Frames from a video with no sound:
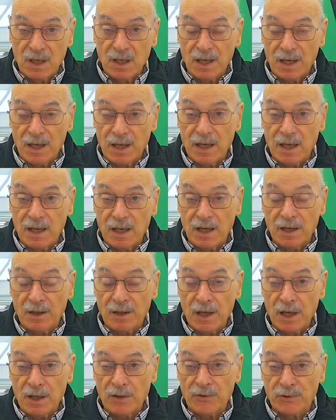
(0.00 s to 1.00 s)

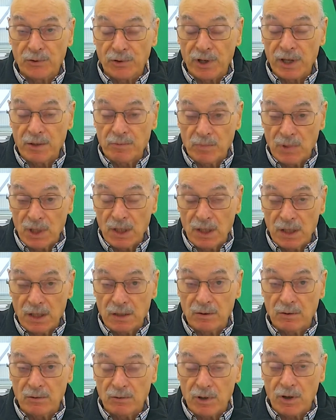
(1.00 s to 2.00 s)
a 3
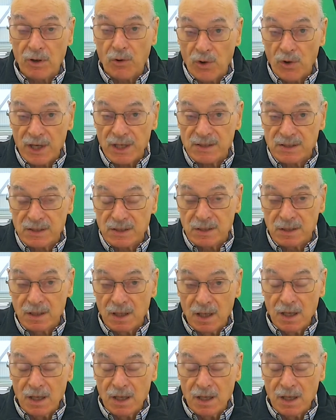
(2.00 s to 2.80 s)
million request.